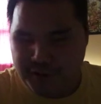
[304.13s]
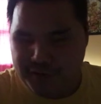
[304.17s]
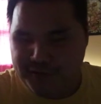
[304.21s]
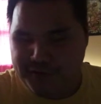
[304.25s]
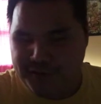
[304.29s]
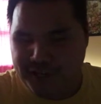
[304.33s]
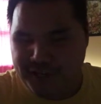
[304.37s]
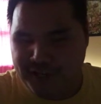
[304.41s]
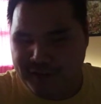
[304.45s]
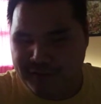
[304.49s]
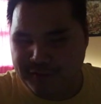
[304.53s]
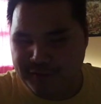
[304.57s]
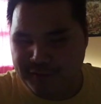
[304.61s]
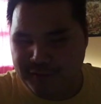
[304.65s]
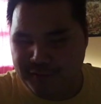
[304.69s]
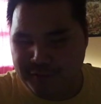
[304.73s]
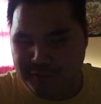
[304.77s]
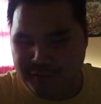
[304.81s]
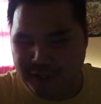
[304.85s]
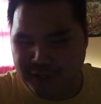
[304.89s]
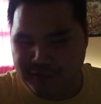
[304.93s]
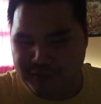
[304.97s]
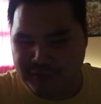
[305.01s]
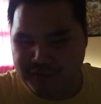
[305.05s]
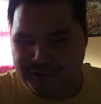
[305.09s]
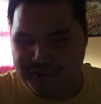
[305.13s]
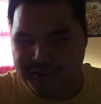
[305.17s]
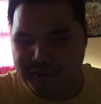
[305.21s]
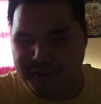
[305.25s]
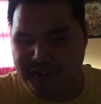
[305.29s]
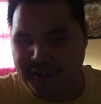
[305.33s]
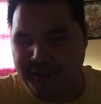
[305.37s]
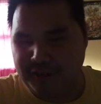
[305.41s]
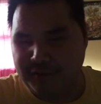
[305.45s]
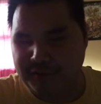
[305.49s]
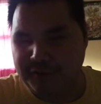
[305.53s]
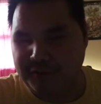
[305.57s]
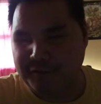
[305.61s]
also have obviously a
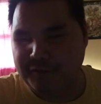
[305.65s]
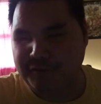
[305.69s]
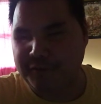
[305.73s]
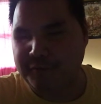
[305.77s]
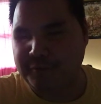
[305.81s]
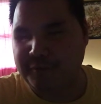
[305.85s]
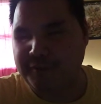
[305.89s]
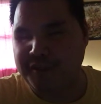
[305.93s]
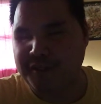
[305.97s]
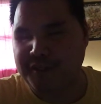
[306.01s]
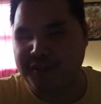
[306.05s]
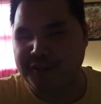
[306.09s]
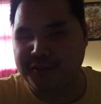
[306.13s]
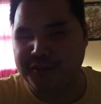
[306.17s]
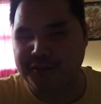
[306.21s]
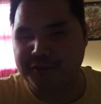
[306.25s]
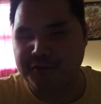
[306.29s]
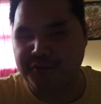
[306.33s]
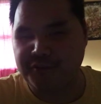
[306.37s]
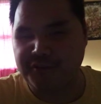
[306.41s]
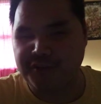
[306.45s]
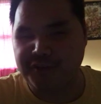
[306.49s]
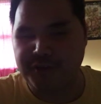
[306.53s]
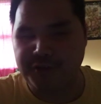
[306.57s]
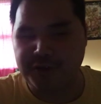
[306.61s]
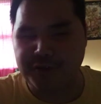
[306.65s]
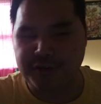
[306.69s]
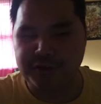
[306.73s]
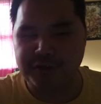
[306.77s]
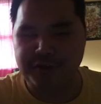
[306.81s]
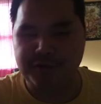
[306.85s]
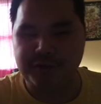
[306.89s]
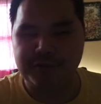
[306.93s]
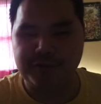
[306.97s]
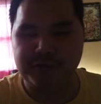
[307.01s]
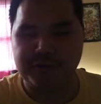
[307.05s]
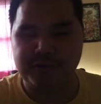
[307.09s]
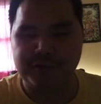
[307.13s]
lot of different pianos here.
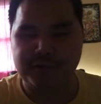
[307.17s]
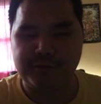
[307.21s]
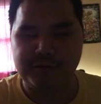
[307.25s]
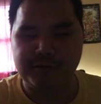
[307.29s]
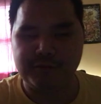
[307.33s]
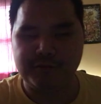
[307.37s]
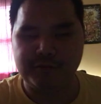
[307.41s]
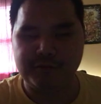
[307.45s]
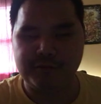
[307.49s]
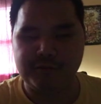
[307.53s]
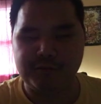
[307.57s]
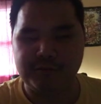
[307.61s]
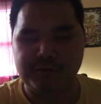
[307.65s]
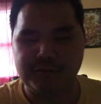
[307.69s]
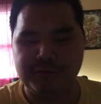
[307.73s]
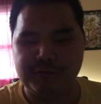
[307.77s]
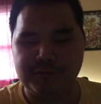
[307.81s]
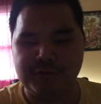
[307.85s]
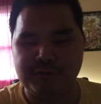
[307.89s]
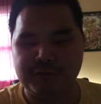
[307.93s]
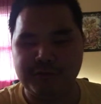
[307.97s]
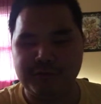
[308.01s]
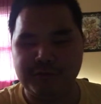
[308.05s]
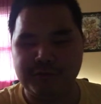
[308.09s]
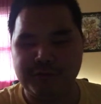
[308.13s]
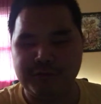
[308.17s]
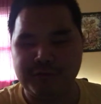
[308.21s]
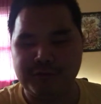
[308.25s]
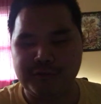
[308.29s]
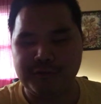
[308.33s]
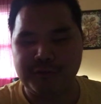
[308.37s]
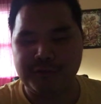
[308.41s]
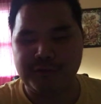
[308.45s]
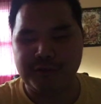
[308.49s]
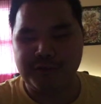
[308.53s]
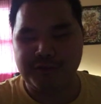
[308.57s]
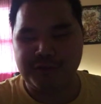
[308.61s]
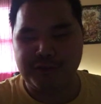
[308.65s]

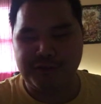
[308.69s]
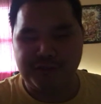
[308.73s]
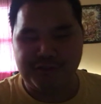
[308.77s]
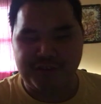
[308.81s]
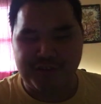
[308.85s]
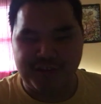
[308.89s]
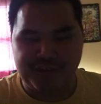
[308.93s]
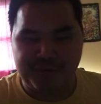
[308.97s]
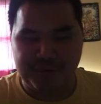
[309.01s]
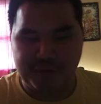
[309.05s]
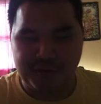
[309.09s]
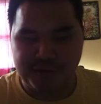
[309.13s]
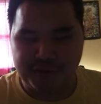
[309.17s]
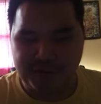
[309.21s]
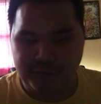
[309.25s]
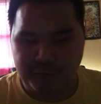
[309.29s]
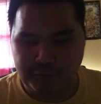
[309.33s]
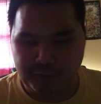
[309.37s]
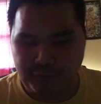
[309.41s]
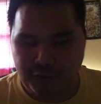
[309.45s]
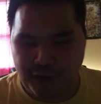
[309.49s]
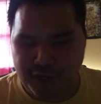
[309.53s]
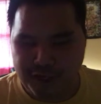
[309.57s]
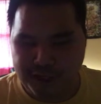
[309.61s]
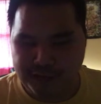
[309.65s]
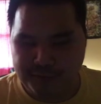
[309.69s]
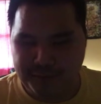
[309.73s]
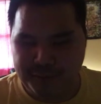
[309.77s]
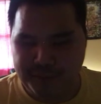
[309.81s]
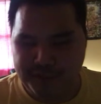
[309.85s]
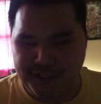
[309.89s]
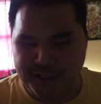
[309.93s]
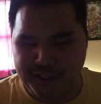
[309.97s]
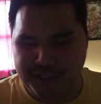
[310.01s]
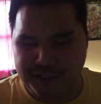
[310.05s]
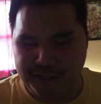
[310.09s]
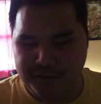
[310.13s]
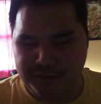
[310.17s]
That's more of a rock
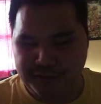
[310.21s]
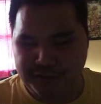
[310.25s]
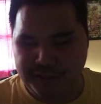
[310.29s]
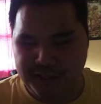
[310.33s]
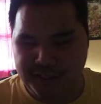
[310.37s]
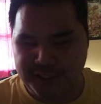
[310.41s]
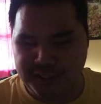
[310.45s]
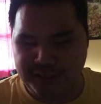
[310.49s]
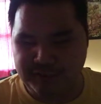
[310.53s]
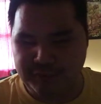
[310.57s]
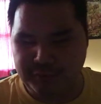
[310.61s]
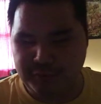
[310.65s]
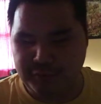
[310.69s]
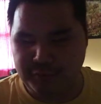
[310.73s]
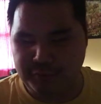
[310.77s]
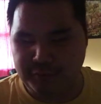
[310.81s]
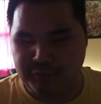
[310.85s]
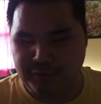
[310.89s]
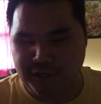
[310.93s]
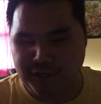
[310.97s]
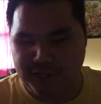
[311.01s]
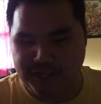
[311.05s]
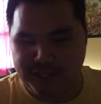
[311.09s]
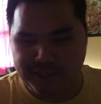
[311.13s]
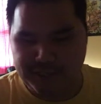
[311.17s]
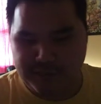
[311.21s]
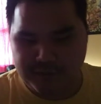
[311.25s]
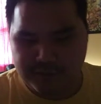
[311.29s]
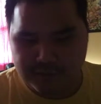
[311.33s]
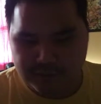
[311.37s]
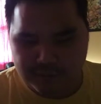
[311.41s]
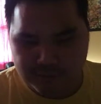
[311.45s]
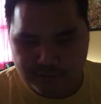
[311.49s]
piano, kind of more bright. You